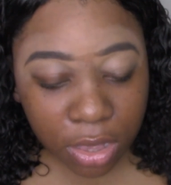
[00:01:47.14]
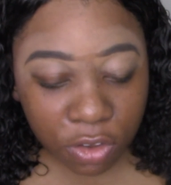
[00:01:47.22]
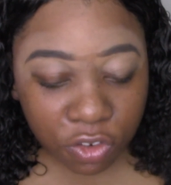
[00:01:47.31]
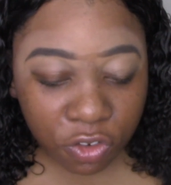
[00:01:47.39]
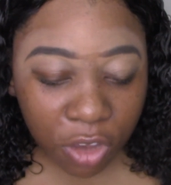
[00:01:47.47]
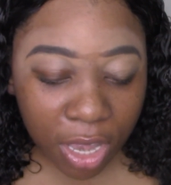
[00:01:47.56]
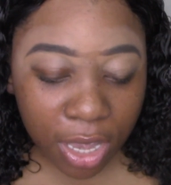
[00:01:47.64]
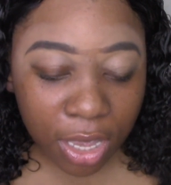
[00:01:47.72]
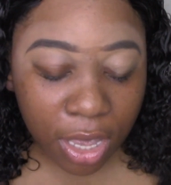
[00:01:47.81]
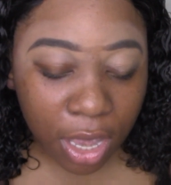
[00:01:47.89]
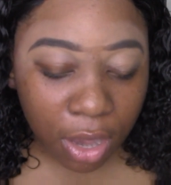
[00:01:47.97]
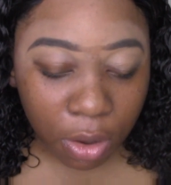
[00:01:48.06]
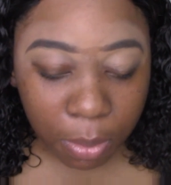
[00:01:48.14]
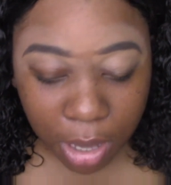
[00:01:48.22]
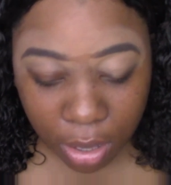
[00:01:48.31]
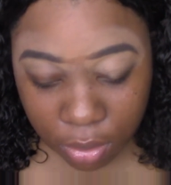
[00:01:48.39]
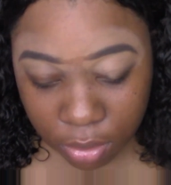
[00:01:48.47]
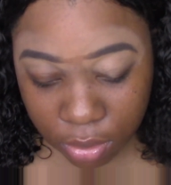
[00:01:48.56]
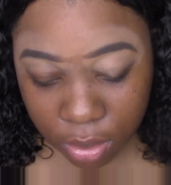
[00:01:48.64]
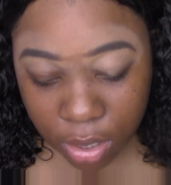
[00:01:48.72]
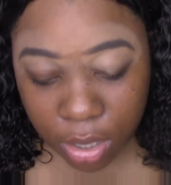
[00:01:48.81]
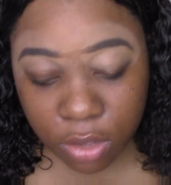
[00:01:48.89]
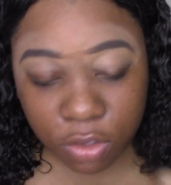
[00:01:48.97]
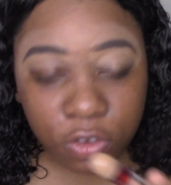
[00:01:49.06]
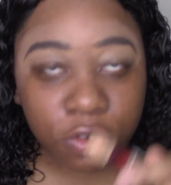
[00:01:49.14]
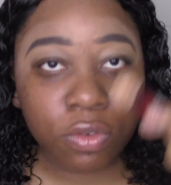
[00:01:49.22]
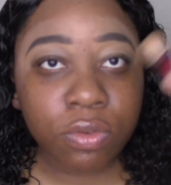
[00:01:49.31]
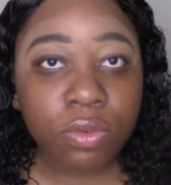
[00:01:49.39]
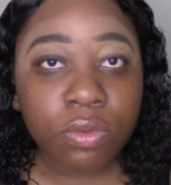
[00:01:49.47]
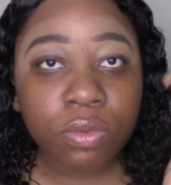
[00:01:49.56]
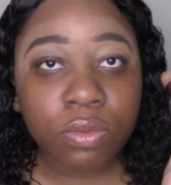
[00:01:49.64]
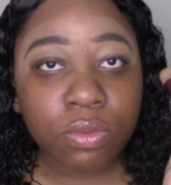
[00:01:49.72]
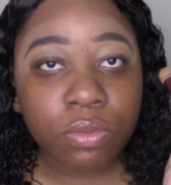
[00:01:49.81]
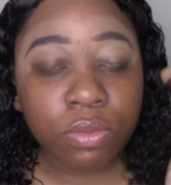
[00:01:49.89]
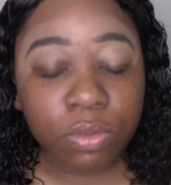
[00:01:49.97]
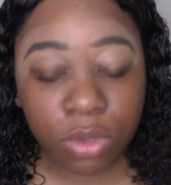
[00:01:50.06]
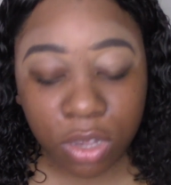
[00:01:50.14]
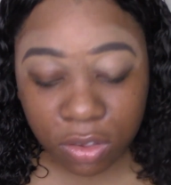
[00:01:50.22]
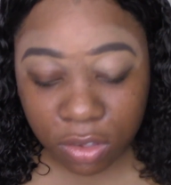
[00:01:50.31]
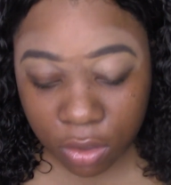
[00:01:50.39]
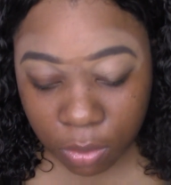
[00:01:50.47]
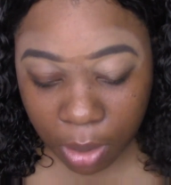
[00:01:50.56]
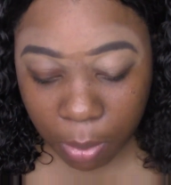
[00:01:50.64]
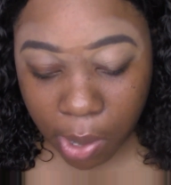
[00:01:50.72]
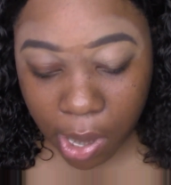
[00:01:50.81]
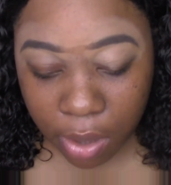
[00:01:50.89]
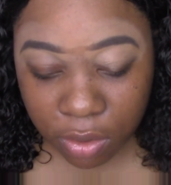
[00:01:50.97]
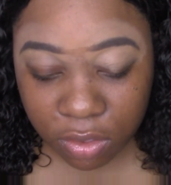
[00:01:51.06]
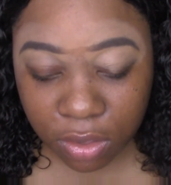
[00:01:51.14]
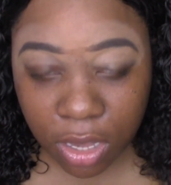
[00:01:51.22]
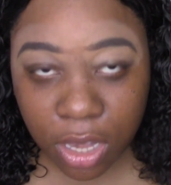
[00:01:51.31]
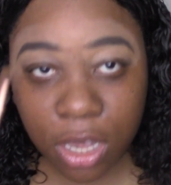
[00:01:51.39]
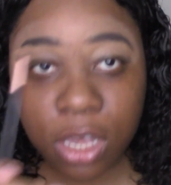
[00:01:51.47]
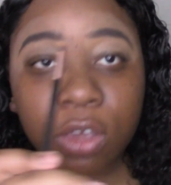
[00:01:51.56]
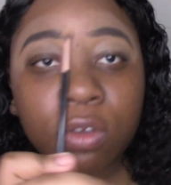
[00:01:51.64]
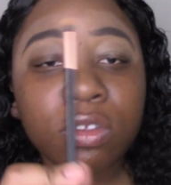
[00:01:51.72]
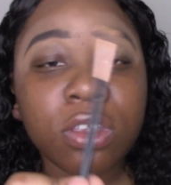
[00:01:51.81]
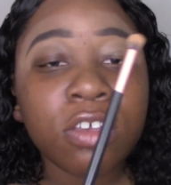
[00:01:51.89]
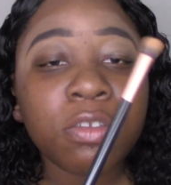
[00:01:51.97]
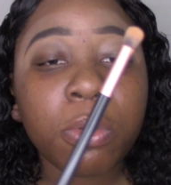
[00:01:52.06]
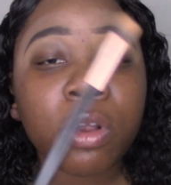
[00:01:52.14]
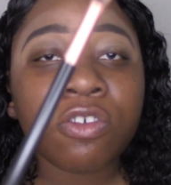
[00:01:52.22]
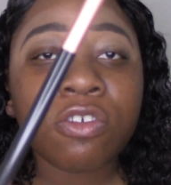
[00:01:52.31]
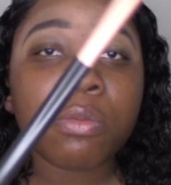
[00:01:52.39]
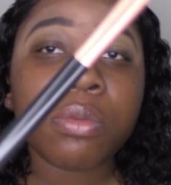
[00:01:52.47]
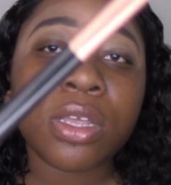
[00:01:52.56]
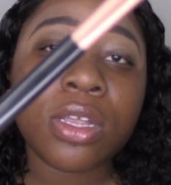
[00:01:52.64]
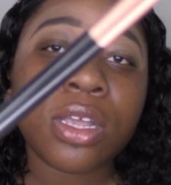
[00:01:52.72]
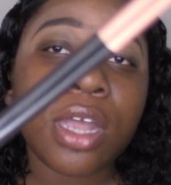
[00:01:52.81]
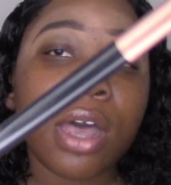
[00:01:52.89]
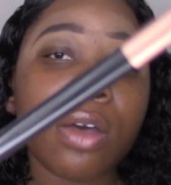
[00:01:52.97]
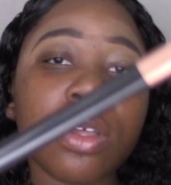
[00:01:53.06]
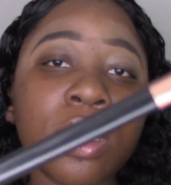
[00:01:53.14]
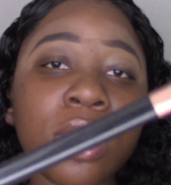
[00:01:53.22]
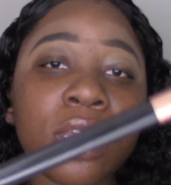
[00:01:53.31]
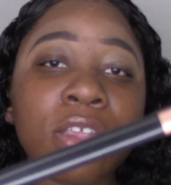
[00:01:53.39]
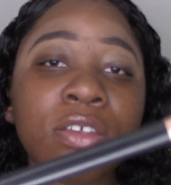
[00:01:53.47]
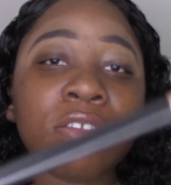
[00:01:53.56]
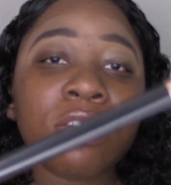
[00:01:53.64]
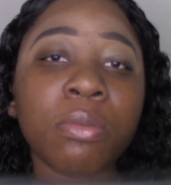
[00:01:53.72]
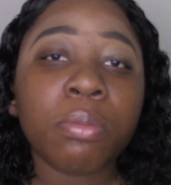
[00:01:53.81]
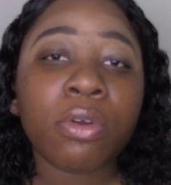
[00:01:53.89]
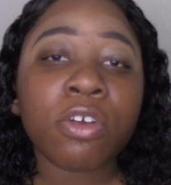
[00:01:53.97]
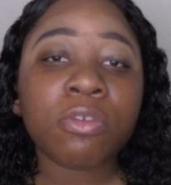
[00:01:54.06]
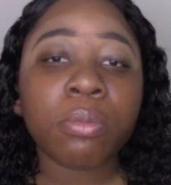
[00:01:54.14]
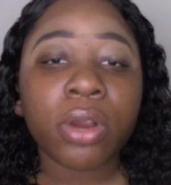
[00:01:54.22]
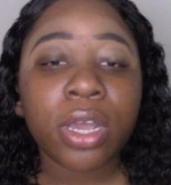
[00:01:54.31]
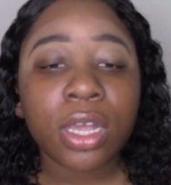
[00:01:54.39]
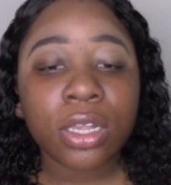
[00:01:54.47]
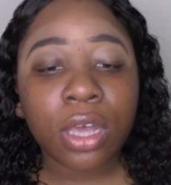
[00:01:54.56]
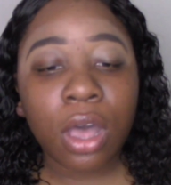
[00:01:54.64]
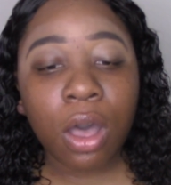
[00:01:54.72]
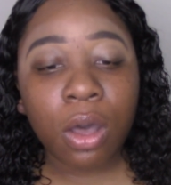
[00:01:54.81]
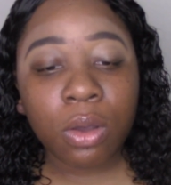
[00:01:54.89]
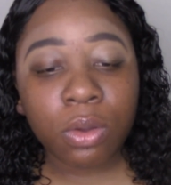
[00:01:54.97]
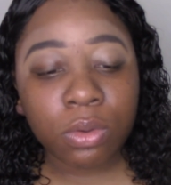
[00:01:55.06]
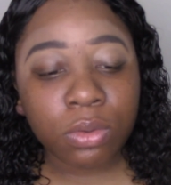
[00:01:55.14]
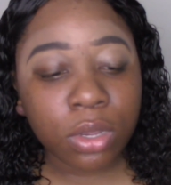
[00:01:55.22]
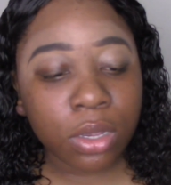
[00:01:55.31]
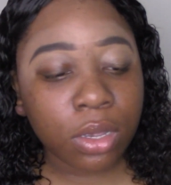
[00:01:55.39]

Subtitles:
the shade Caramel to conceal my brows. Use this brush to blend it out. This is a brush brand called